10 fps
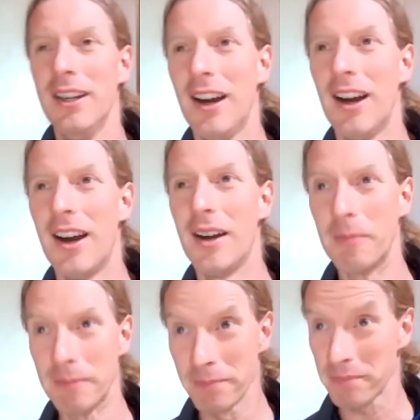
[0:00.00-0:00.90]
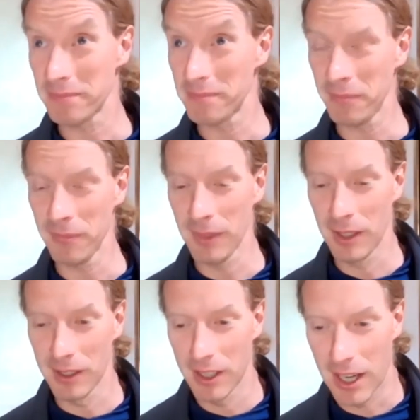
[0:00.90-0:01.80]
um,
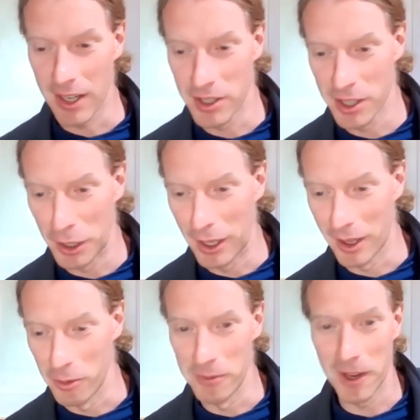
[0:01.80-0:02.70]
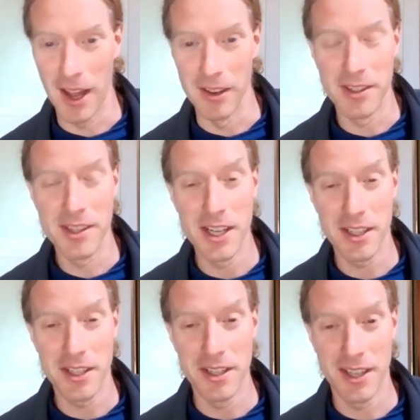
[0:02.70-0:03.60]
gosh, uh, we've got
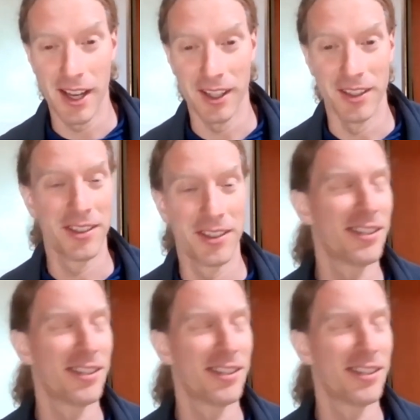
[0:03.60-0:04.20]
60 seconds,